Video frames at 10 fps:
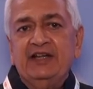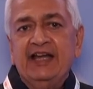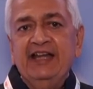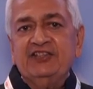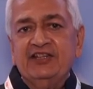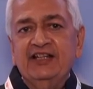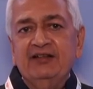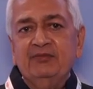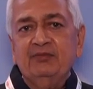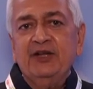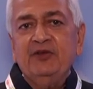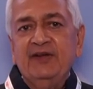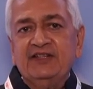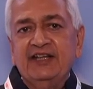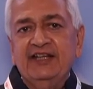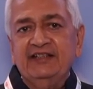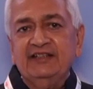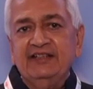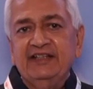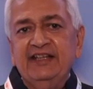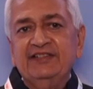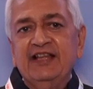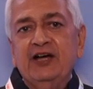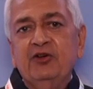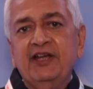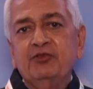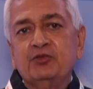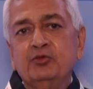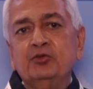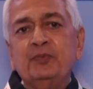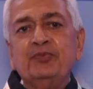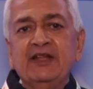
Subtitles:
traditional manufacturing is now have to